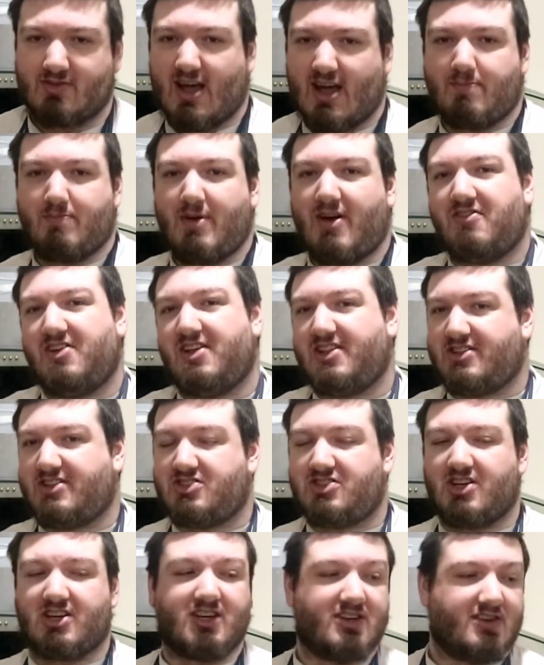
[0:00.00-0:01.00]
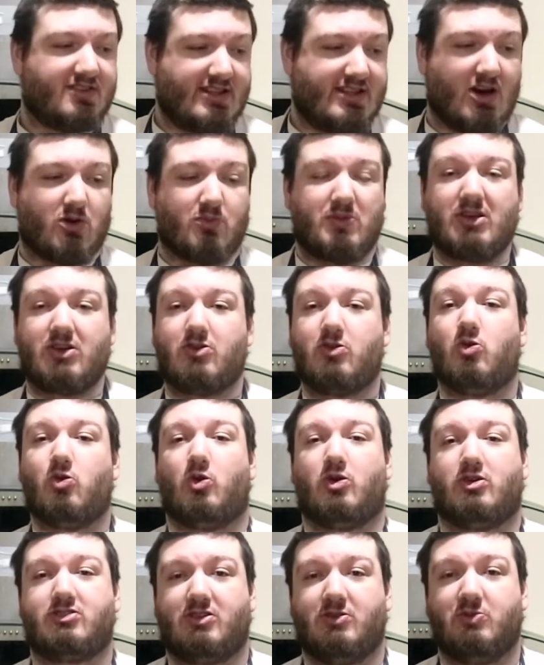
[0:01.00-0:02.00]
That marinated chicken, that would be
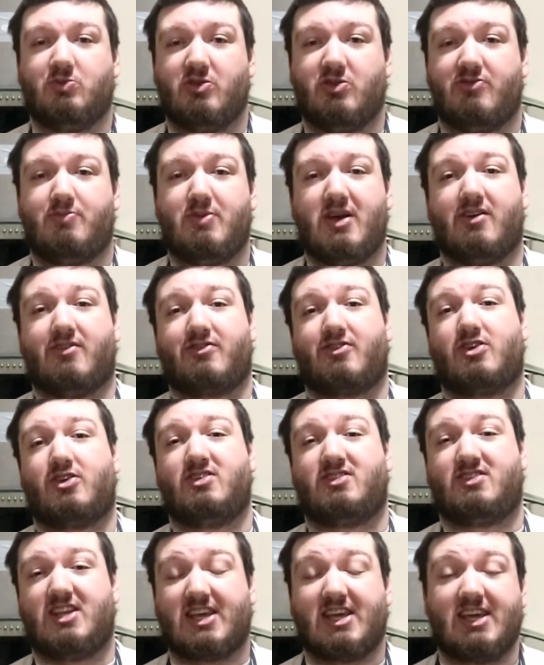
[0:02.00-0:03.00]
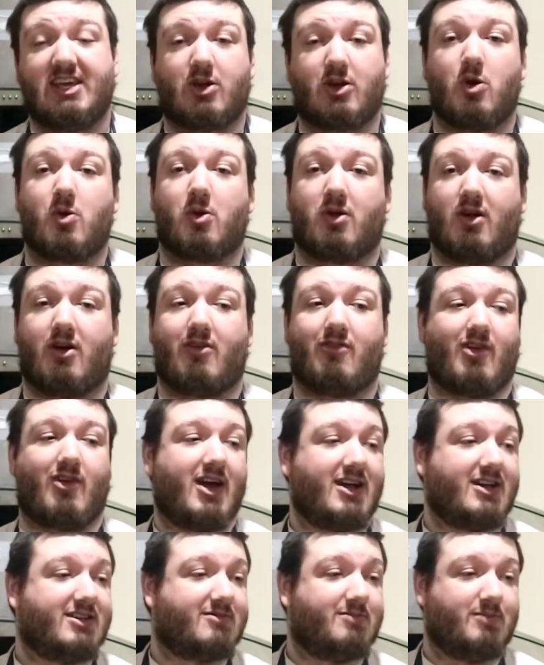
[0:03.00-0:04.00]
awesome with a bit of sticky coconut
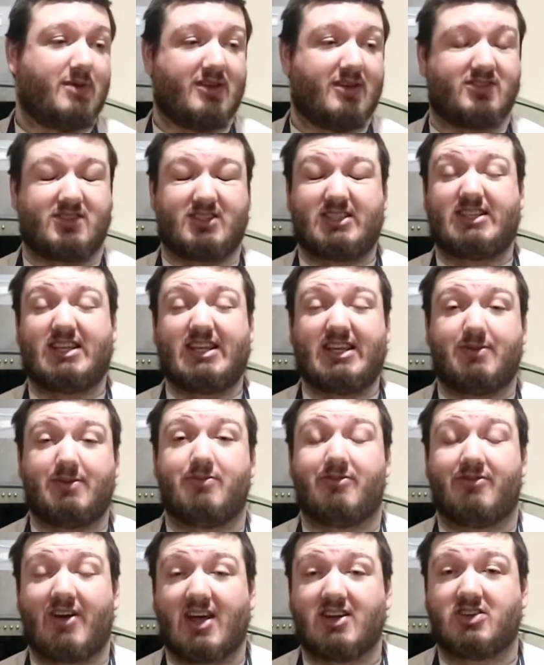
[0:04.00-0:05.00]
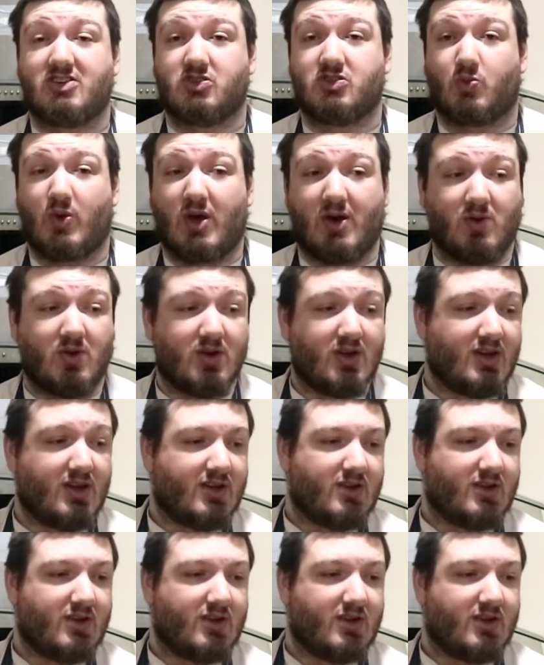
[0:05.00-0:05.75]
rice, a bit of steamed veg as well.